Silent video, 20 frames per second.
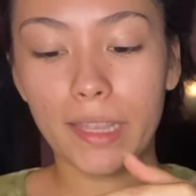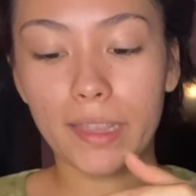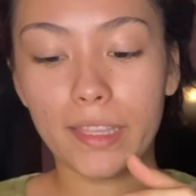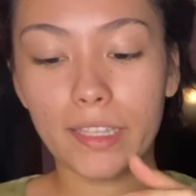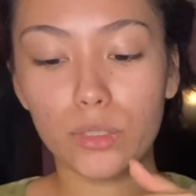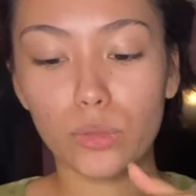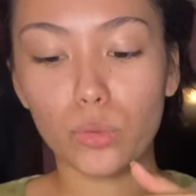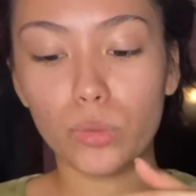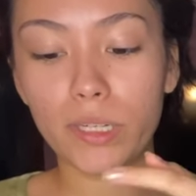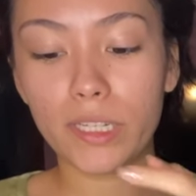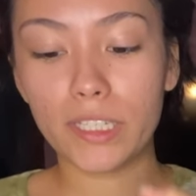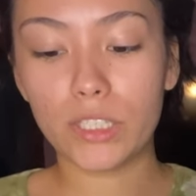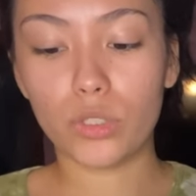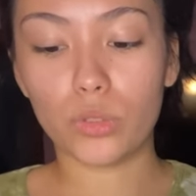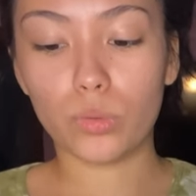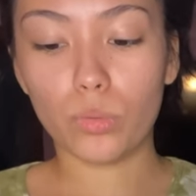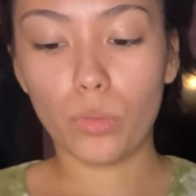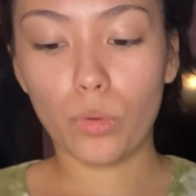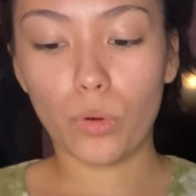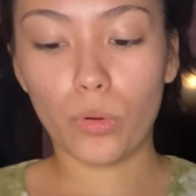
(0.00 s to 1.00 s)
This one
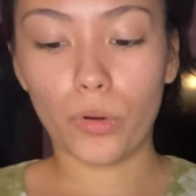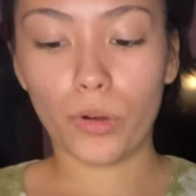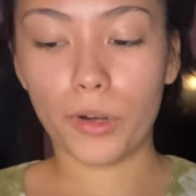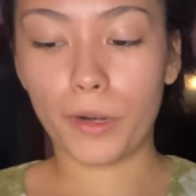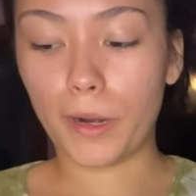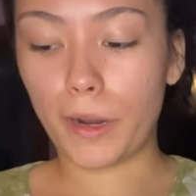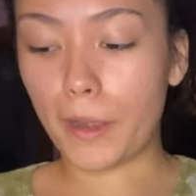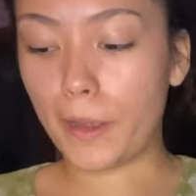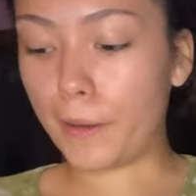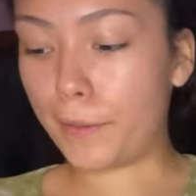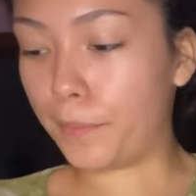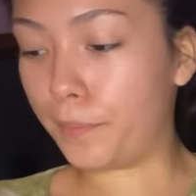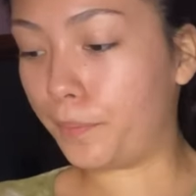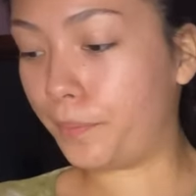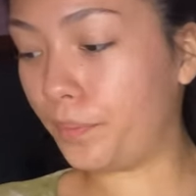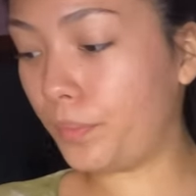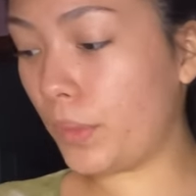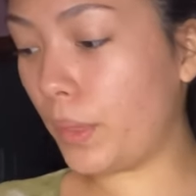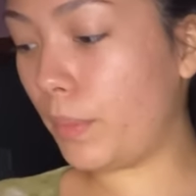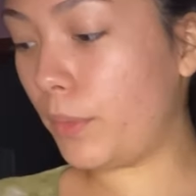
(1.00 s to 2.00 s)
is more, let
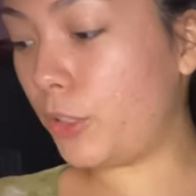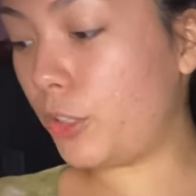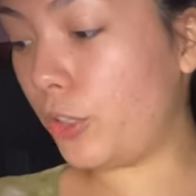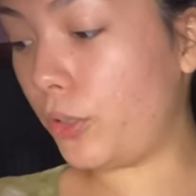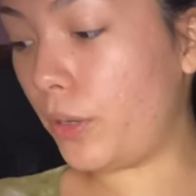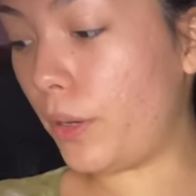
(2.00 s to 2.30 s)
me show